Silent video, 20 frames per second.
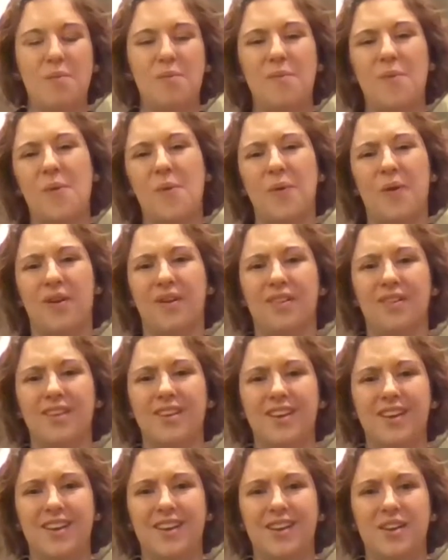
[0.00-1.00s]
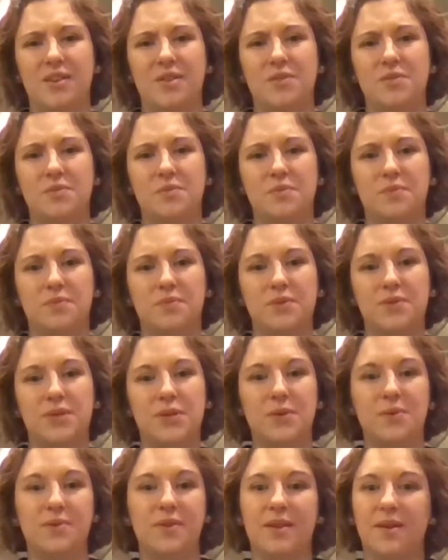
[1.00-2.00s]
more
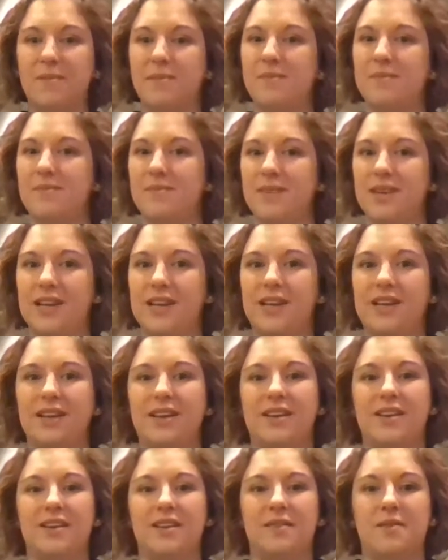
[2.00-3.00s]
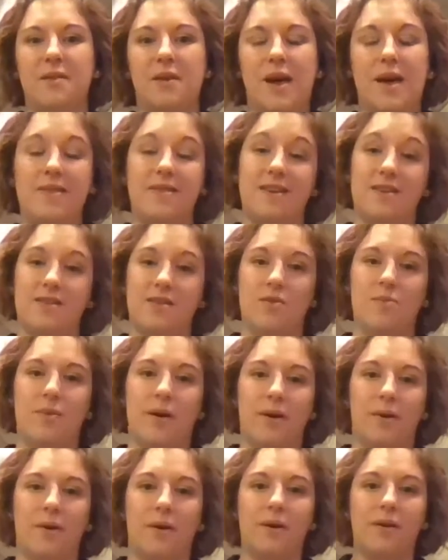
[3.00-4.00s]
to them and that they're
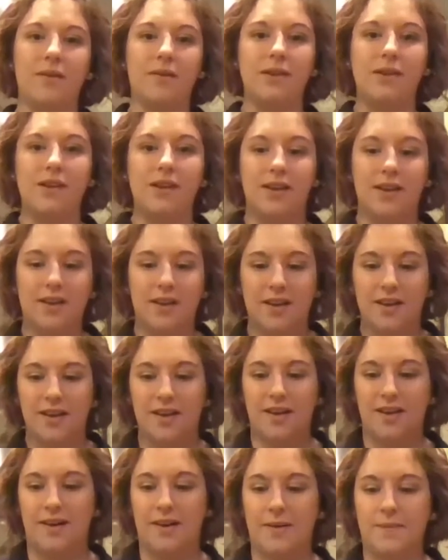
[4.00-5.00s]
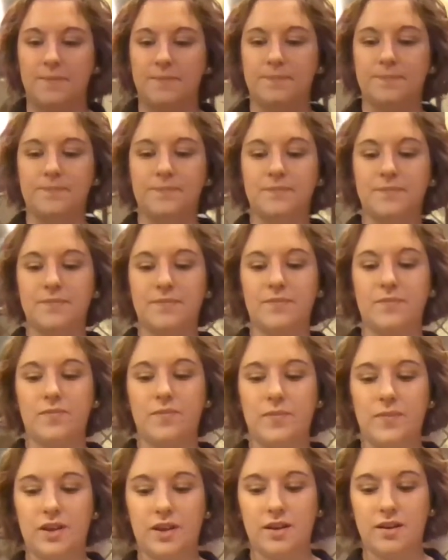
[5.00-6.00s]
better.
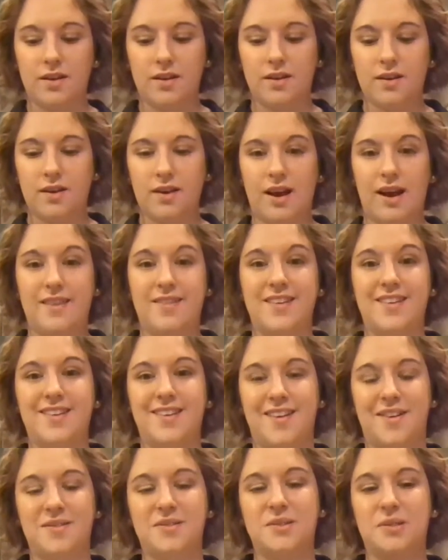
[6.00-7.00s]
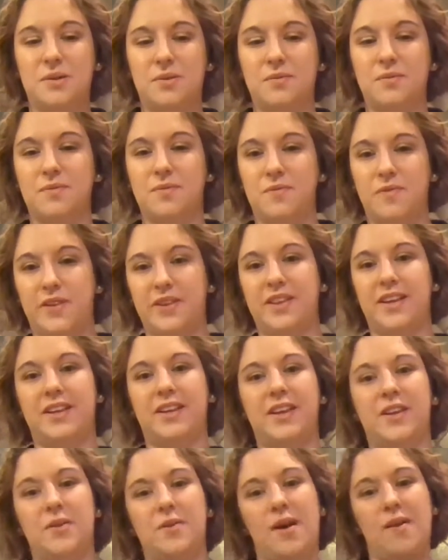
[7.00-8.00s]
And then also feeling
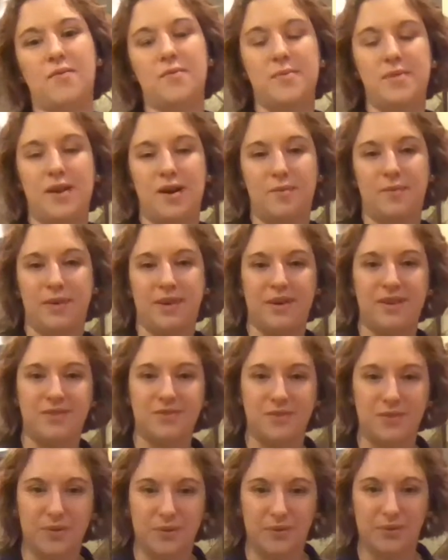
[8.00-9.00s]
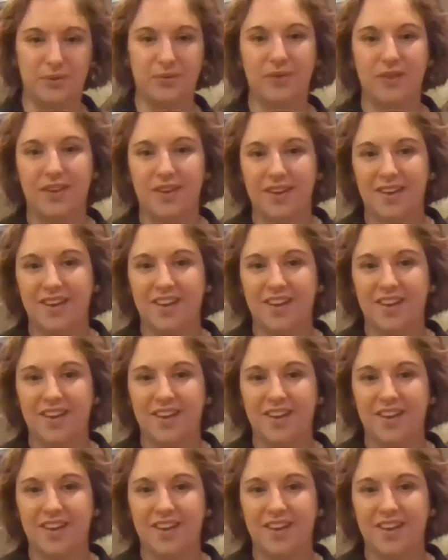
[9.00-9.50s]
like you have a monopoly on truth.